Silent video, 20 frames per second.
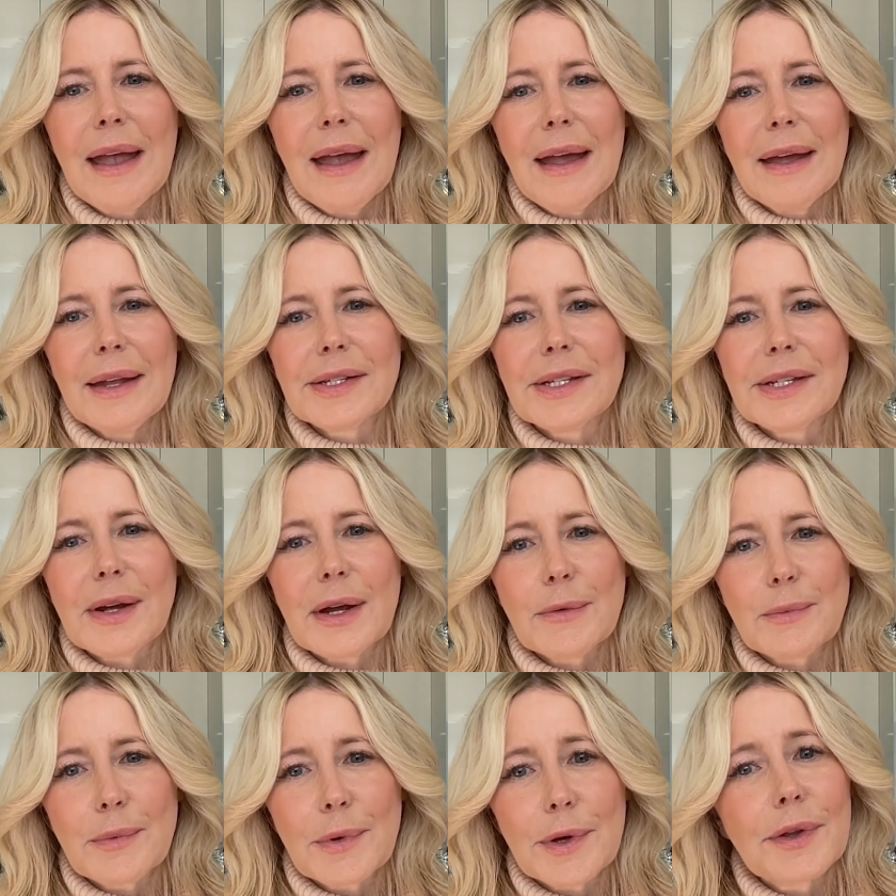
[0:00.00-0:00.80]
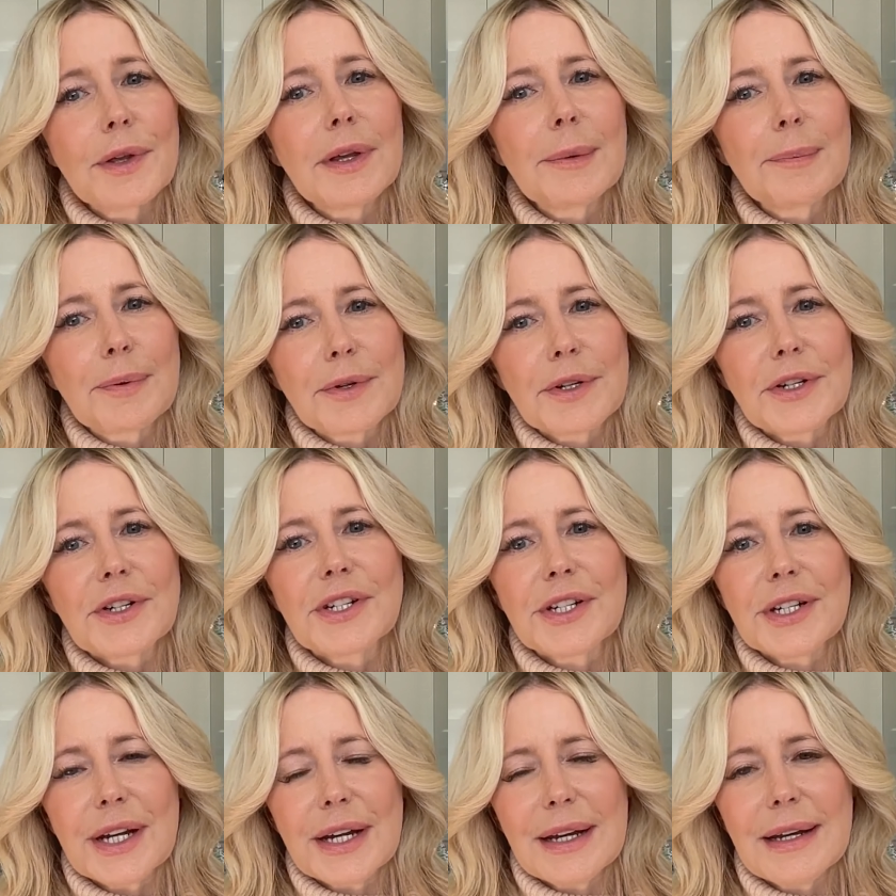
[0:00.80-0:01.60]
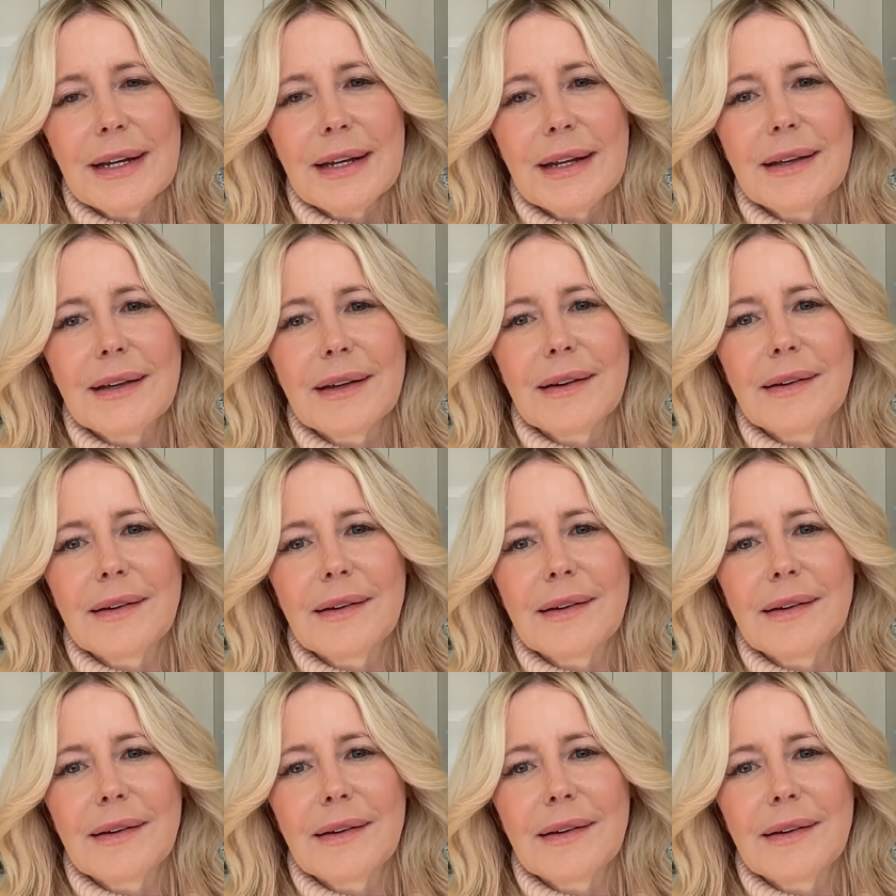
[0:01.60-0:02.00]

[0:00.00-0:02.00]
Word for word: And so I really appreciate